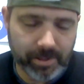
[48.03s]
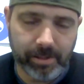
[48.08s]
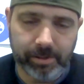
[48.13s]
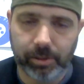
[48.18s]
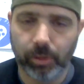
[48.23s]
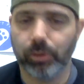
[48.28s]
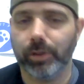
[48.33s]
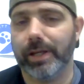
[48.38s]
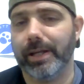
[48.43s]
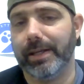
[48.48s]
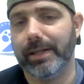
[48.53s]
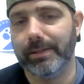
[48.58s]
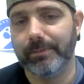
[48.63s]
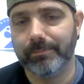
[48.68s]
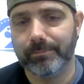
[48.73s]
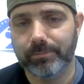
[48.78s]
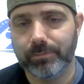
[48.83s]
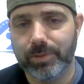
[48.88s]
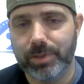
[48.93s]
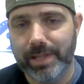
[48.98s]
Don't like it.
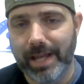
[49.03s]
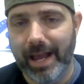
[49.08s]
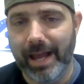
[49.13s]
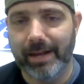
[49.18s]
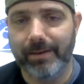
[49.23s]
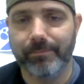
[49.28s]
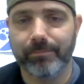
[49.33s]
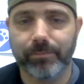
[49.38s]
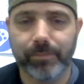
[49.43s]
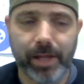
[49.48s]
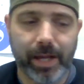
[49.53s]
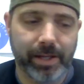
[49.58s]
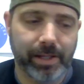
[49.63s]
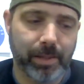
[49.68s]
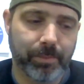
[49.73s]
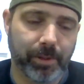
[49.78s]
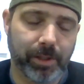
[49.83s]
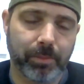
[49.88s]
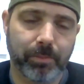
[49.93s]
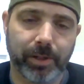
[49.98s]
Sad. Had
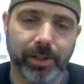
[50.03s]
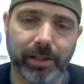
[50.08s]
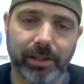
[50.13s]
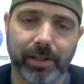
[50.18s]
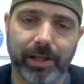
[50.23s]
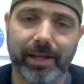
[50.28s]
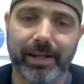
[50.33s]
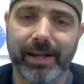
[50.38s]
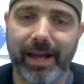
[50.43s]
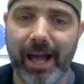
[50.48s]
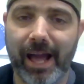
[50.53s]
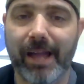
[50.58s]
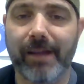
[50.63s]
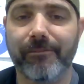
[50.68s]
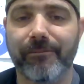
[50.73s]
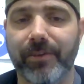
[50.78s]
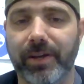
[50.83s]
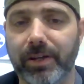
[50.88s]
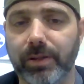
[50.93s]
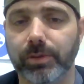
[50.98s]
them on the money line. I
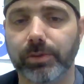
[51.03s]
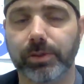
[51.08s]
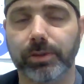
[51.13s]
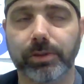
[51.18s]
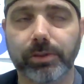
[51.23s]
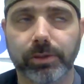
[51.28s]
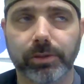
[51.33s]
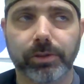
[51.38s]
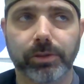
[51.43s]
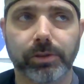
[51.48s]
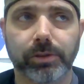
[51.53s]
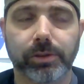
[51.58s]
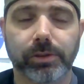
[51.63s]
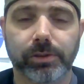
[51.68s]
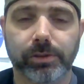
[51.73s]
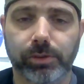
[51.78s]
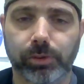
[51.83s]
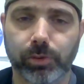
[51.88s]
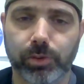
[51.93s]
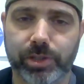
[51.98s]
failed
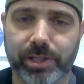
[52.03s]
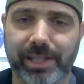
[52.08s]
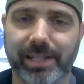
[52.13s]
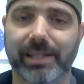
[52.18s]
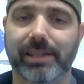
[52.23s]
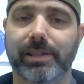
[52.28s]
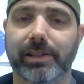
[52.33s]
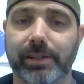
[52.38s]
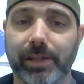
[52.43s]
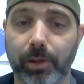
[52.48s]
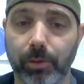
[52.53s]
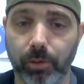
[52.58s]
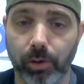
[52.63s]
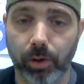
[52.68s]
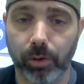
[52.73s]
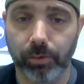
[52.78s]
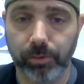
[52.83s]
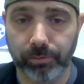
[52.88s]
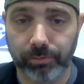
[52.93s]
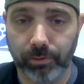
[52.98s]
to see that they
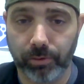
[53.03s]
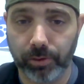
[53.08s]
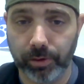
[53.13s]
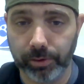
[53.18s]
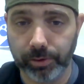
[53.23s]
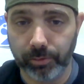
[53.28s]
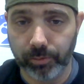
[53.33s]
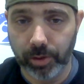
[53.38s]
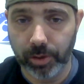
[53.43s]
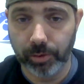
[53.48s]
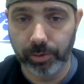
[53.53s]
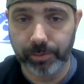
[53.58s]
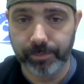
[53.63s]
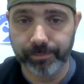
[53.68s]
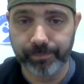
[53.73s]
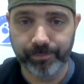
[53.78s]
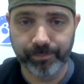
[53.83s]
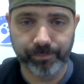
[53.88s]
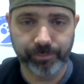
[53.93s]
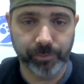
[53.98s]
were 0-4 on the road.
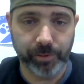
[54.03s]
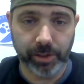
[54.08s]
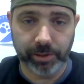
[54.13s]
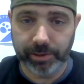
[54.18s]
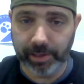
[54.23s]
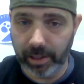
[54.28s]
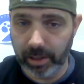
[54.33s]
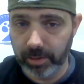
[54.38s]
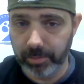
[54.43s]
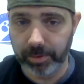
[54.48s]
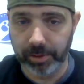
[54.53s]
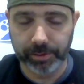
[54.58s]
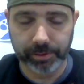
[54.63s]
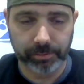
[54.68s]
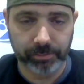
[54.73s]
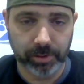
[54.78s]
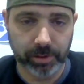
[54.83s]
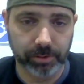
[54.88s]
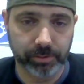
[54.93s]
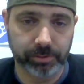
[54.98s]
They're terrible on
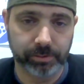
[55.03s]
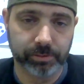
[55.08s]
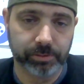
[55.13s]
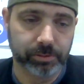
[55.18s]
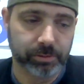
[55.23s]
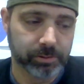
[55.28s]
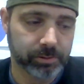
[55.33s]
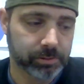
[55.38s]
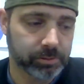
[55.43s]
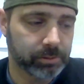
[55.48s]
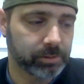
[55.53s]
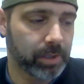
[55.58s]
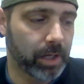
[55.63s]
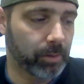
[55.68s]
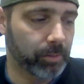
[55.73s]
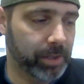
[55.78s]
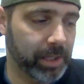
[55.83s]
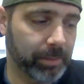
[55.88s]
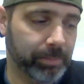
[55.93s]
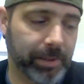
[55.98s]
the road. I
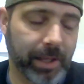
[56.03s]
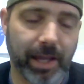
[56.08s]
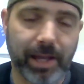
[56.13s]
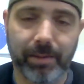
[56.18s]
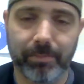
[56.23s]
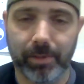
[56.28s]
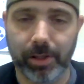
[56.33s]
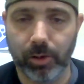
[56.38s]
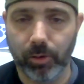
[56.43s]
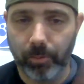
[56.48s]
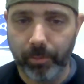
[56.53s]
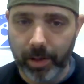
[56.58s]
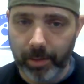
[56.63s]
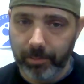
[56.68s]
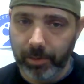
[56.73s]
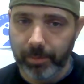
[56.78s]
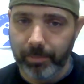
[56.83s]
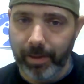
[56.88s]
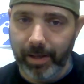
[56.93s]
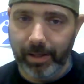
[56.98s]
will keep that in the old
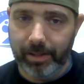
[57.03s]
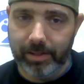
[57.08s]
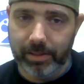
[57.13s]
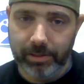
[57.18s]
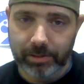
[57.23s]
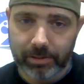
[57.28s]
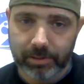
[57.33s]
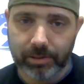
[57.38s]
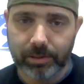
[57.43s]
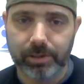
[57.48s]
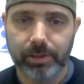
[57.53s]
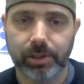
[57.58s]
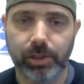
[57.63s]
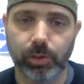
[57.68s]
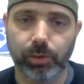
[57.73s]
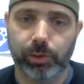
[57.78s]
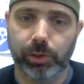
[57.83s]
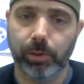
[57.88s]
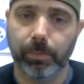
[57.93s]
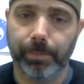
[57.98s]
memory bank.
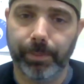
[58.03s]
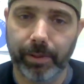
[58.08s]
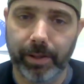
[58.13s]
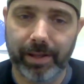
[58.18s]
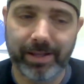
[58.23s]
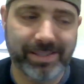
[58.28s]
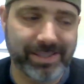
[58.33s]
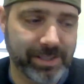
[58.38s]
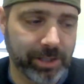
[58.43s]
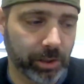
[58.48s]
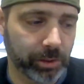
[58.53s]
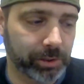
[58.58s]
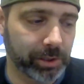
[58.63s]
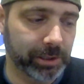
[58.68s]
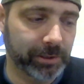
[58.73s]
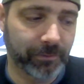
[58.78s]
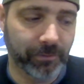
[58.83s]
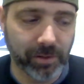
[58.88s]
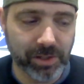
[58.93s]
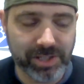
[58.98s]
YouTube play,
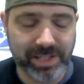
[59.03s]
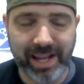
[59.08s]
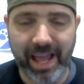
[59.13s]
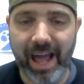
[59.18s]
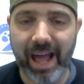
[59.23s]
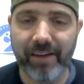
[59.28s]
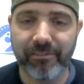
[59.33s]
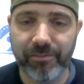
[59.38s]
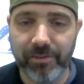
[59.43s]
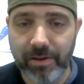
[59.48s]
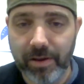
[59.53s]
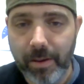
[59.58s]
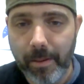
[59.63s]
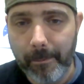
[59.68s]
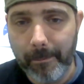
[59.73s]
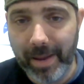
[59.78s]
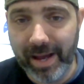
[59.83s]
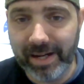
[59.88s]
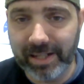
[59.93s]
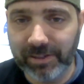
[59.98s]
Celtics first half,
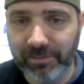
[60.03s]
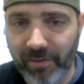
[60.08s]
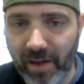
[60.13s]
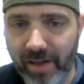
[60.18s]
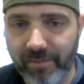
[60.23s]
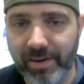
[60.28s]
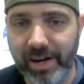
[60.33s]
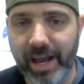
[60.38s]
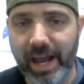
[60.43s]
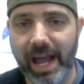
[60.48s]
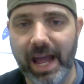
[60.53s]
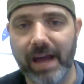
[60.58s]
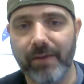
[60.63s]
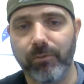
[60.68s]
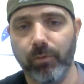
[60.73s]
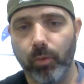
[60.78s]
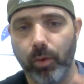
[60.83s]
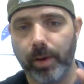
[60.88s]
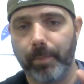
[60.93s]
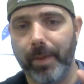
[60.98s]
minus
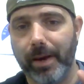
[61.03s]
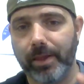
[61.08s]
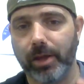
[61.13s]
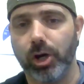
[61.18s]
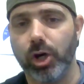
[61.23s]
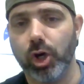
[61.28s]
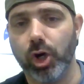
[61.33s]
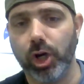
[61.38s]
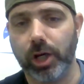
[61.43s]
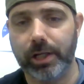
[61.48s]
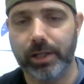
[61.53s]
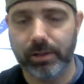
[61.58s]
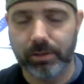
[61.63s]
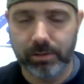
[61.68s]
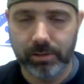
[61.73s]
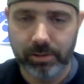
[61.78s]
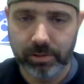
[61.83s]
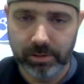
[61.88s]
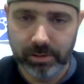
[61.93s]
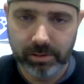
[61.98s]
5.5. Won by the hook.
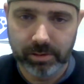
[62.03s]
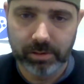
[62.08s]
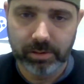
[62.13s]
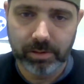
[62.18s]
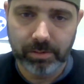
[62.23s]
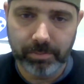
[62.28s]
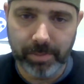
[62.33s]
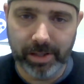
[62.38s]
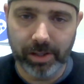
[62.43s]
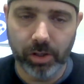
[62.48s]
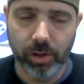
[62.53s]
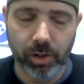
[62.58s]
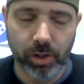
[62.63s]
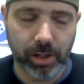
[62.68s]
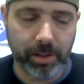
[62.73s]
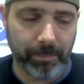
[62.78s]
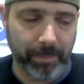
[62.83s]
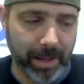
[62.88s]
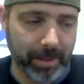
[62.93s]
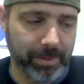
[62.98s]
By the
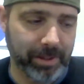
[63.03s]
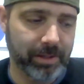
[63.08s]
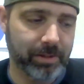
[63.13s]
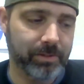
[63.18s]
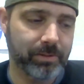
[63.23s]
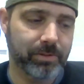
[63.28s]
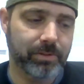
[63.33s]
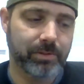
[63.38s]
hook, baby.